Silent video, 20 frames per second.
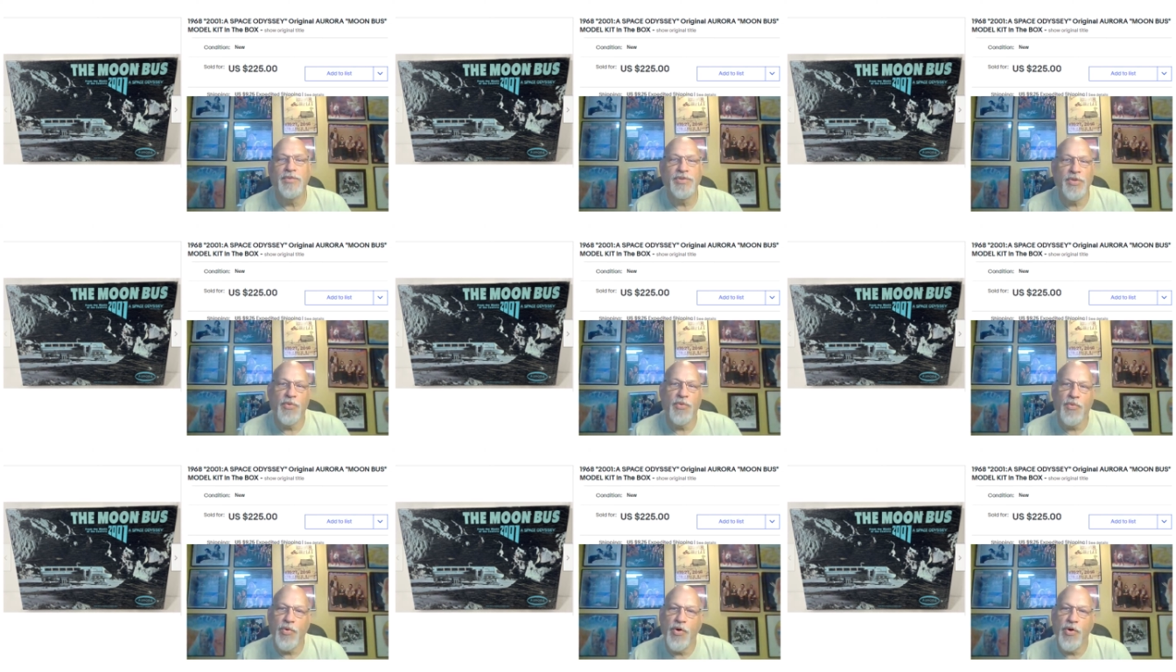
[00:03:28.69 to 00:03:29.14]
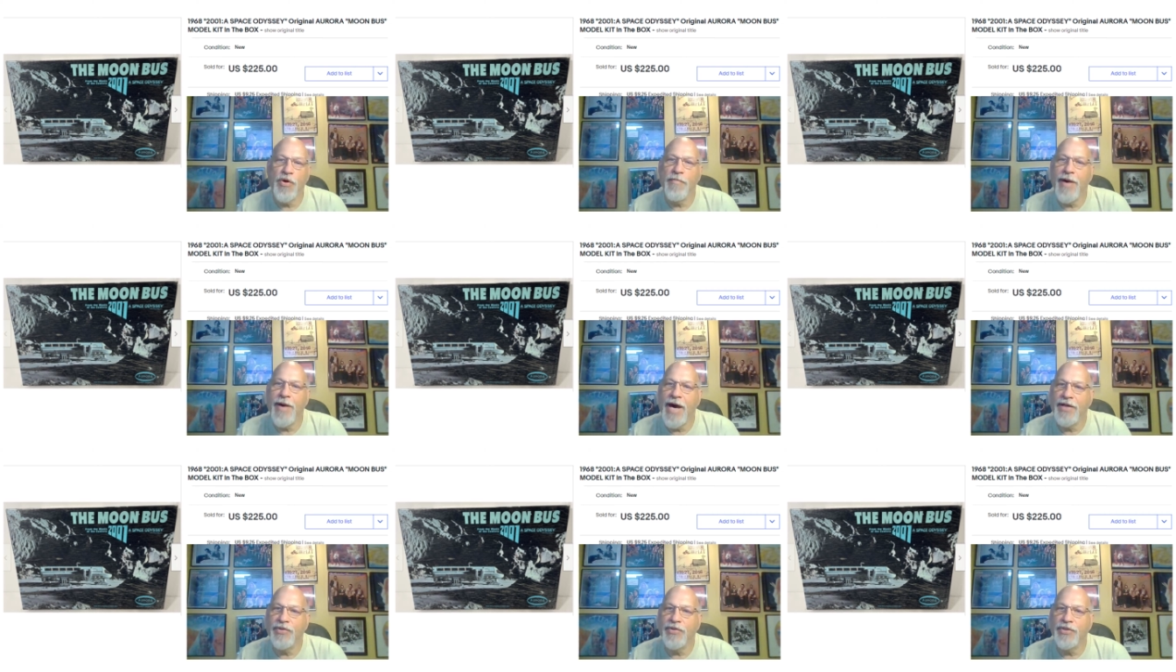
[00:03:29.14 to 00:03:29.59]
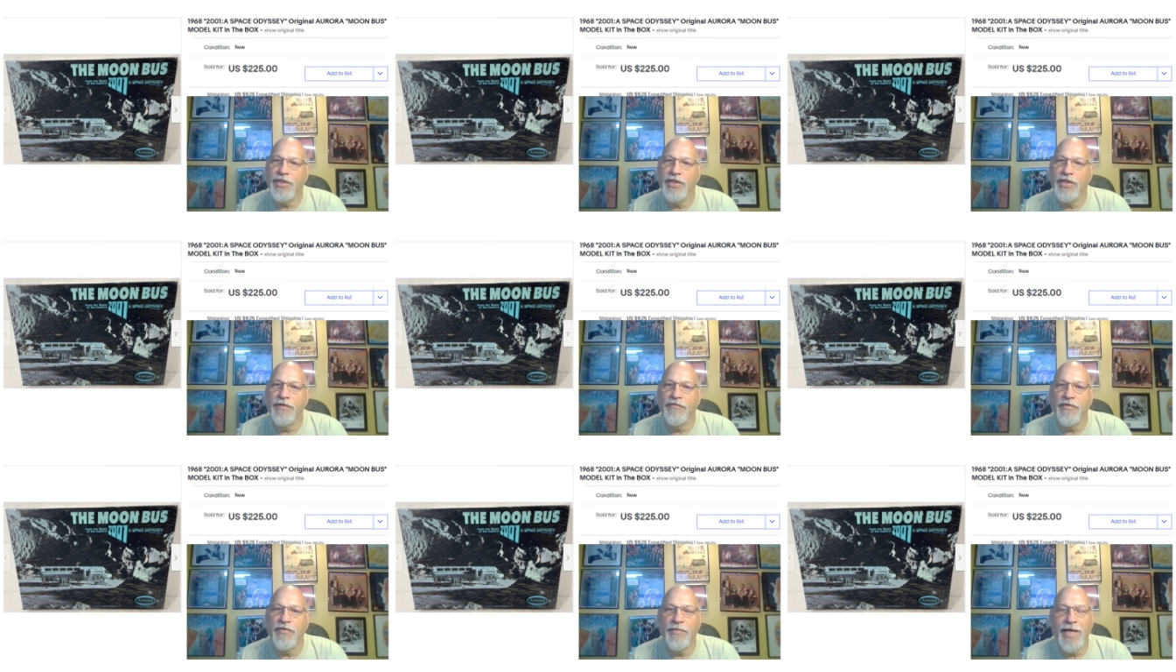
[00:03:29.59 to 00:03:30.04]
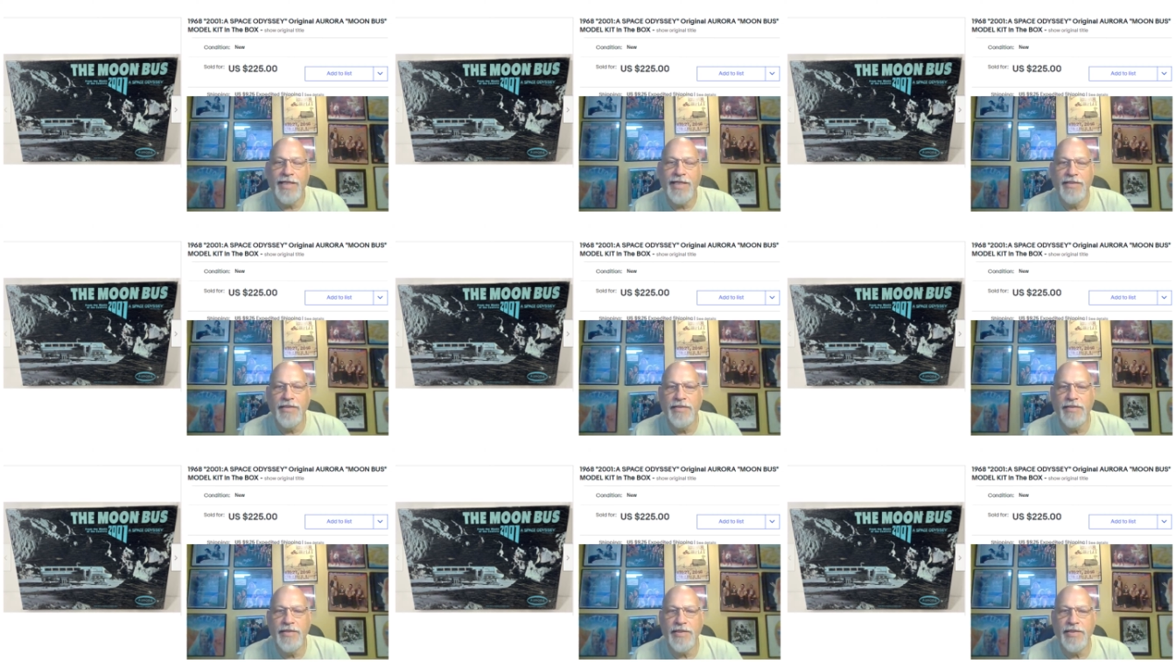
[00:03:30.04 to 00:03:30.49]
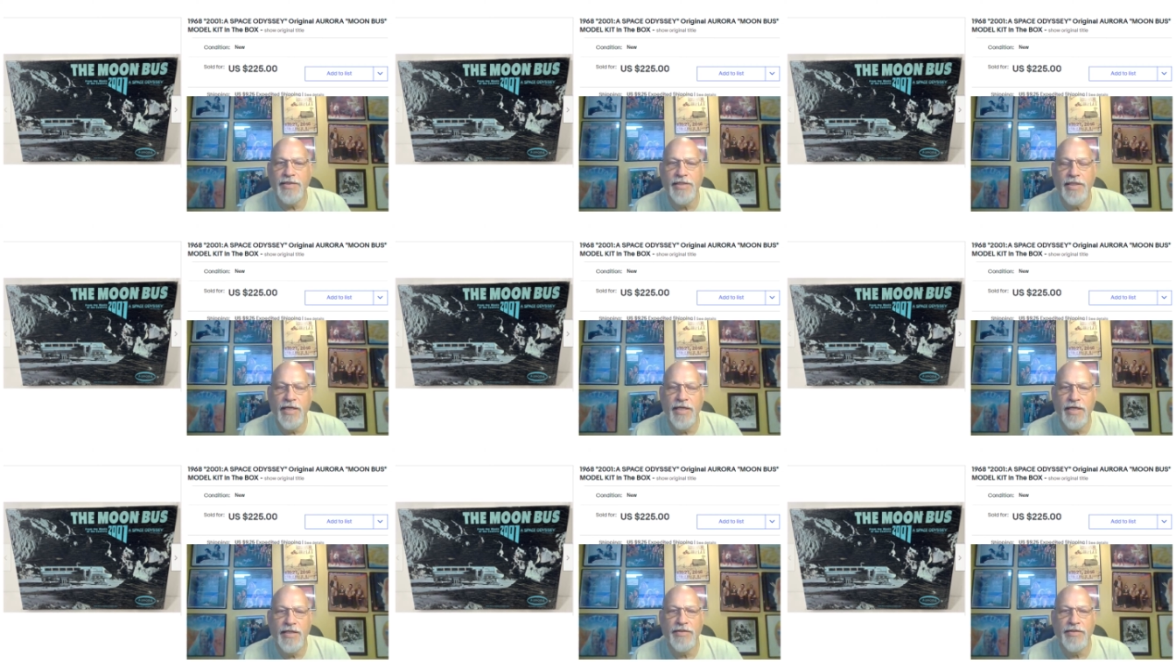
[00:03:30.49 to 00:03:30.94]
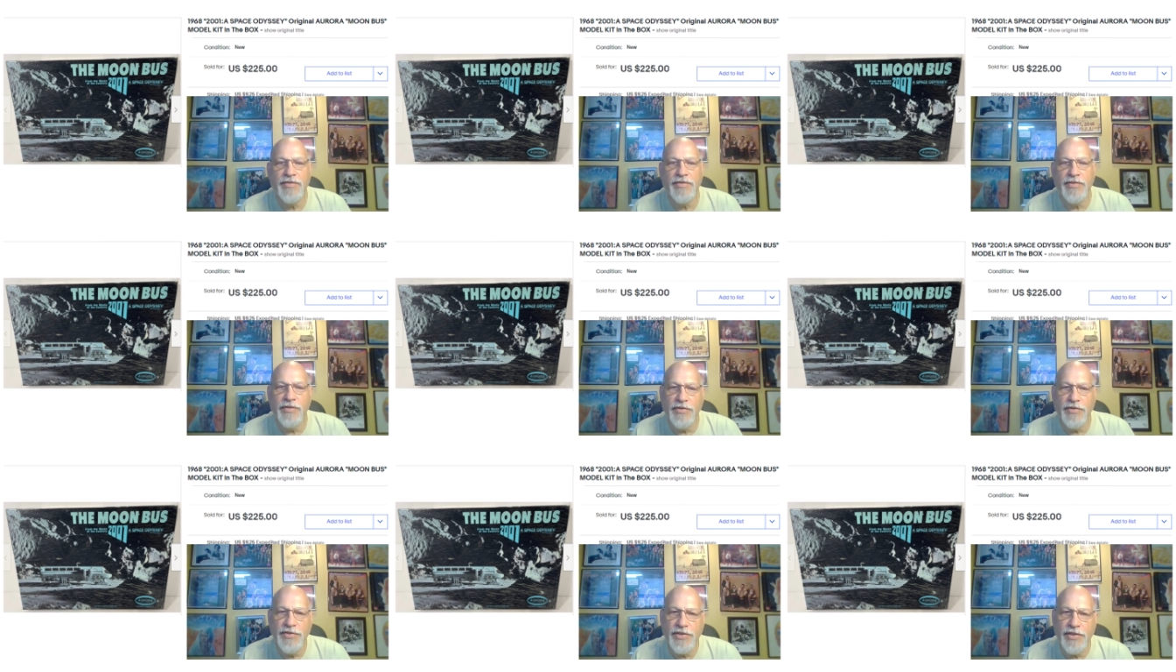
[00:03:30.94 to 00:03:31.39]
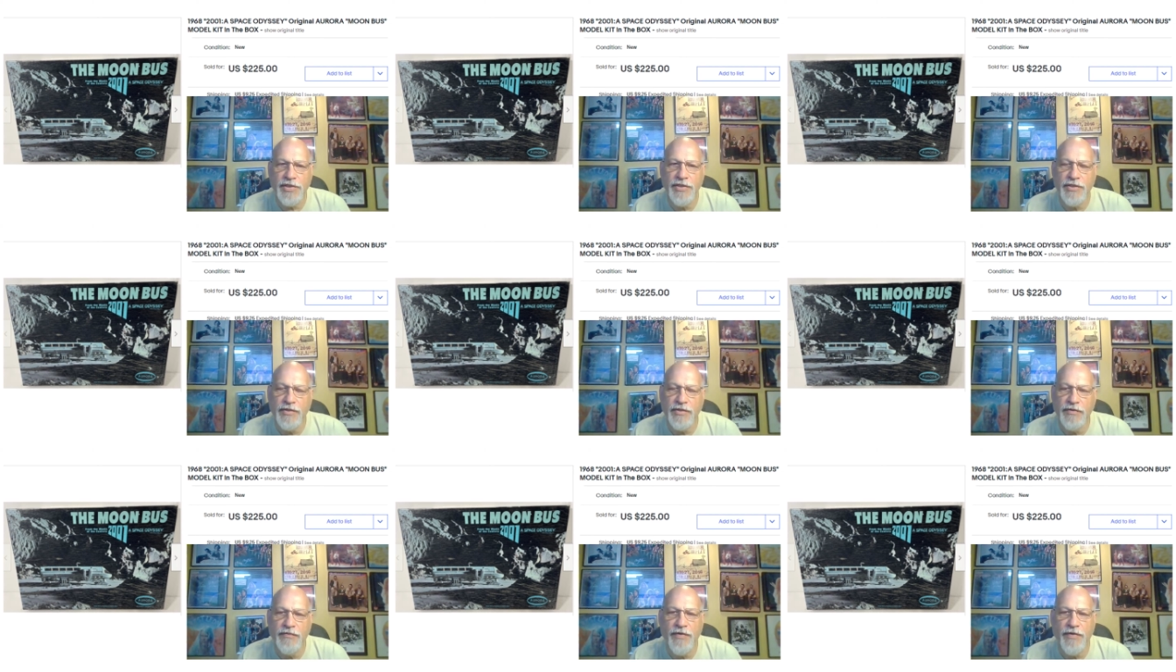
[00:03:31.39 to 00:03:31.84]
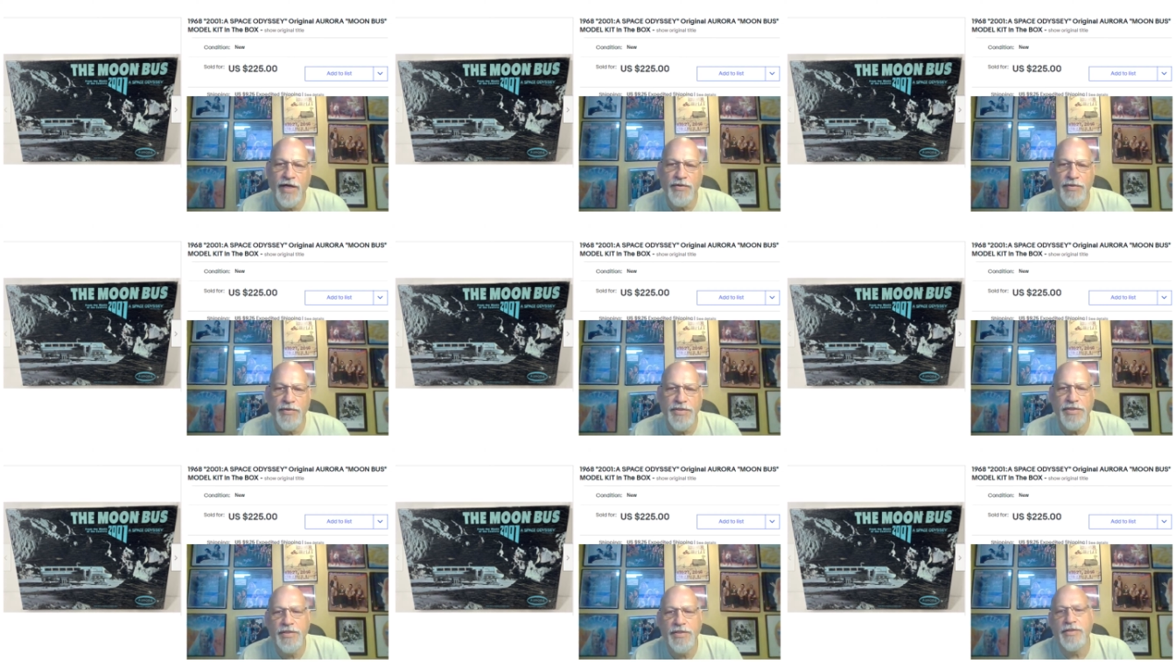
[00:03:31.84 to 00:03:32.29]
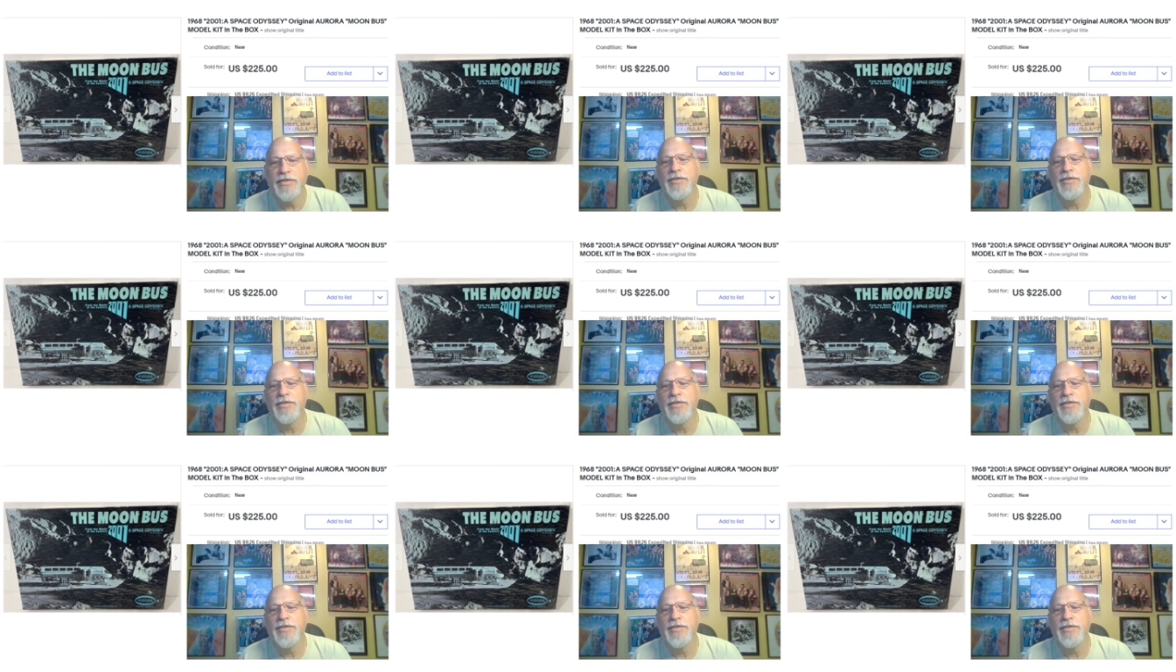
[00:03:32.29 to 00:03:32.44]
It was an Aurora model kit from 1968, still sealed, factory